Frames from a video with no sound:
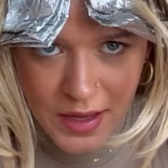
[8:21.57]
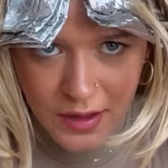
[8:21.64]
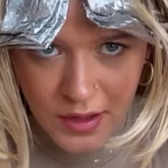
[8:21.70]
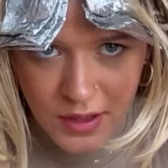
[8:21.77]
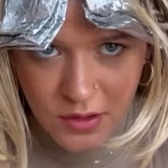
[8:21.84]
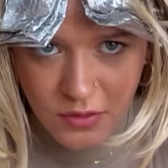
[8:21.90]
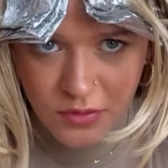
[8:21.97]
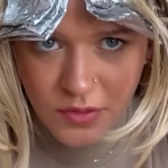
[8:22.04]
kind
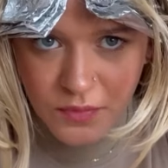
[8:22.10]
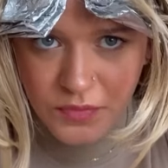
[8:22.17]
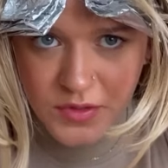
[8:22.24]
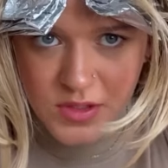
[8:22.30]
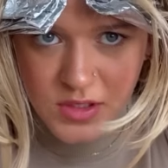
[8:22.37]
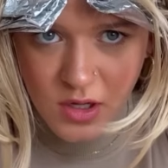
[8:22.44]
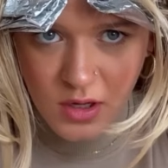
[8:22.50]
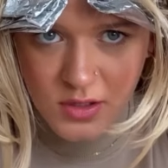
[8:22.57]
of
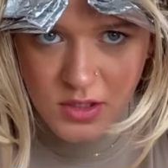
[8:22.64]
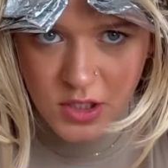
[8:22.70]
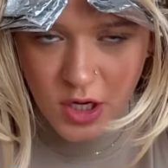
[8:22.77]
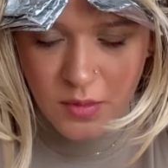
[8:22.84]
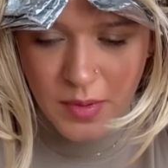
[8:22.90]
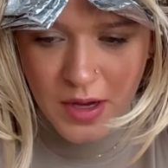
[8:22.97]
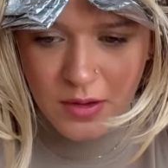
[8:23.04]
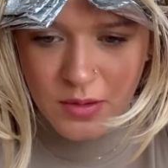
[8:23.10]
starts to go
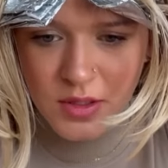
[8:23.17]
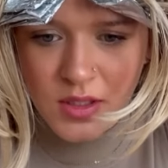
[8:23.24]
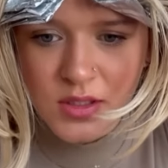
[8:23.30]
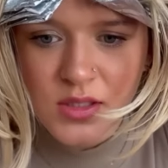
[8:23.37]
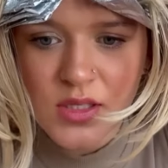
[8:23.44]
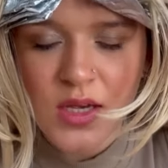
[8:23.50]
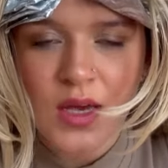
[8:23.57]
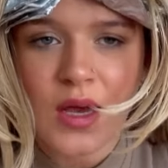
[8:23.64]
backwards.